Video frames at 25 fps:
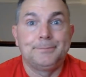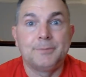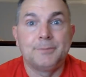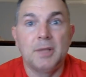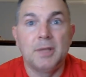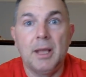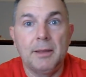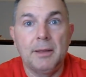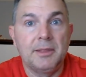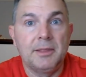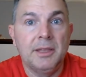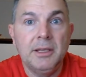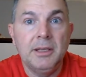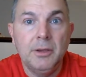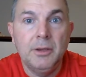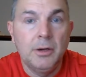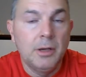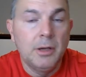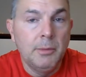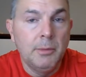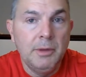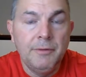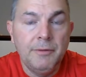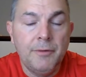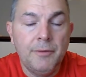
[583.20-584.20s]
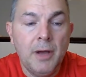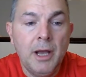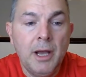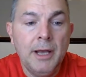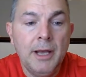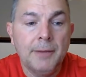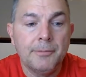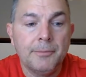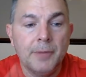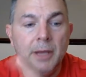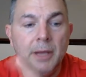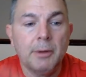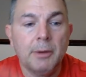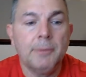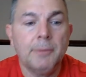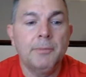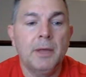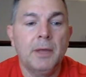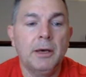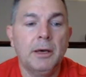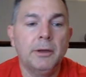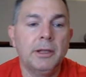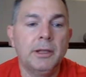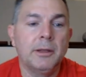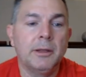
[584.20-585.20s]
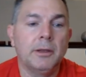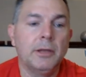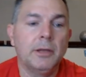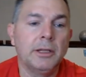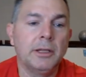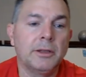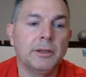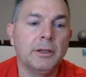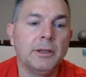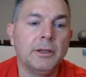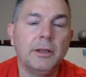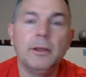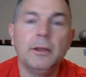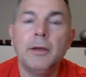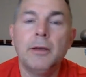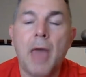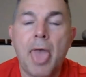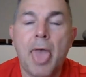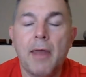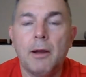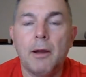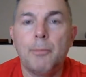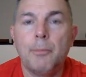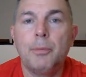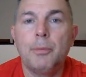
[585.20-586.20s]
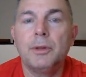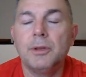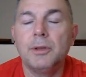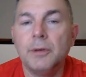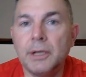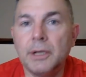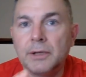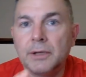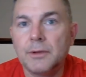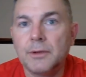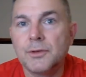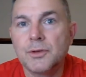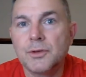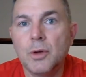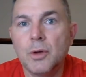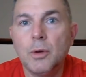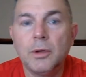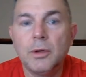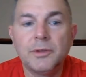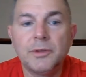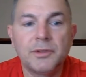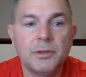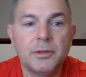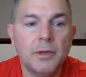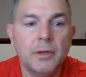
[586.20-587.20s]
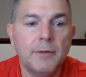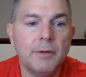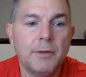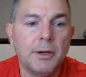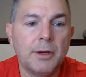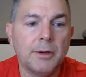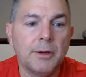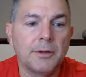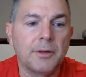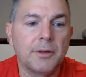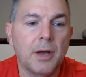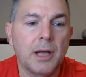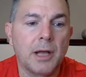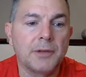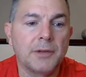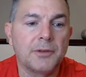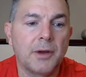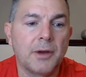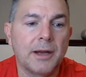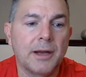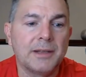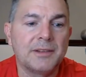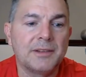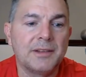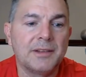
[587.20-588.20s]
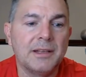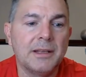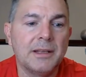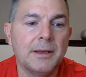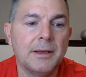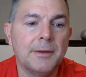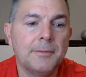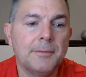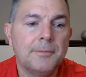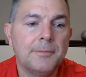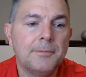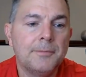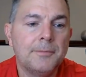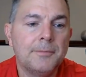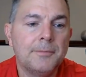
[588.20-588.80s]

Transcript: Now, I think you're going to be fine. Anyway, I'll link, link to that. I'll put the link to the show notes. Love to hear your thoughts. All right, see ya.